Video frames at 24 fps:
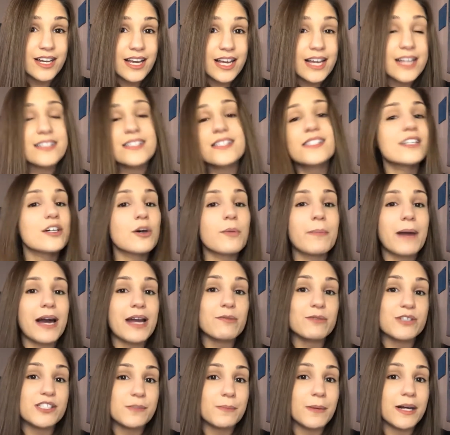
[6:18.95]
it's still my
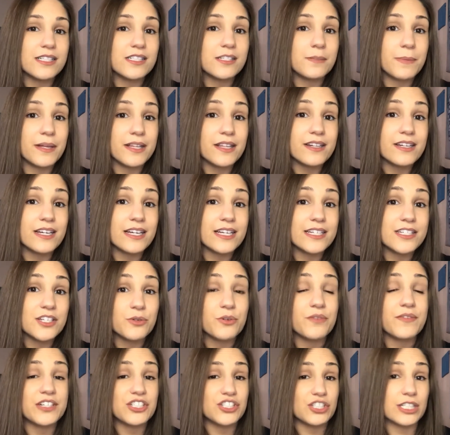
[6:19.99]
responsibility to
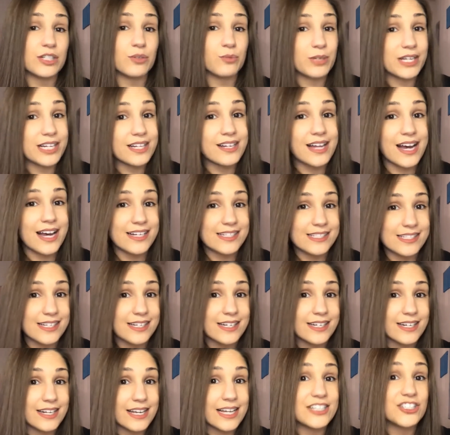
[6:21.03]
eventually realize
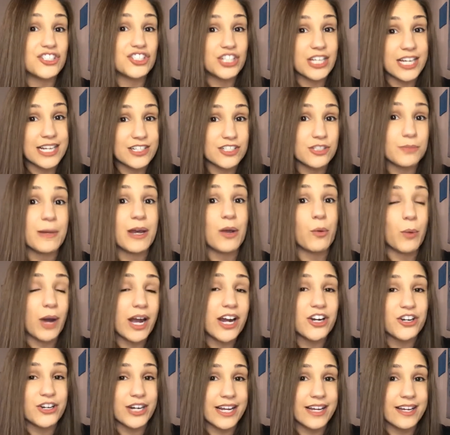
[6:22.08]
it and change my
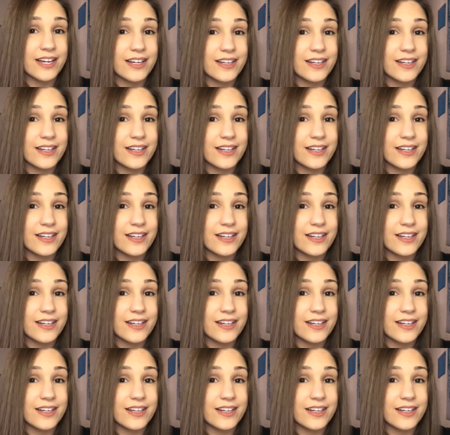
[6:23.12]
wiring.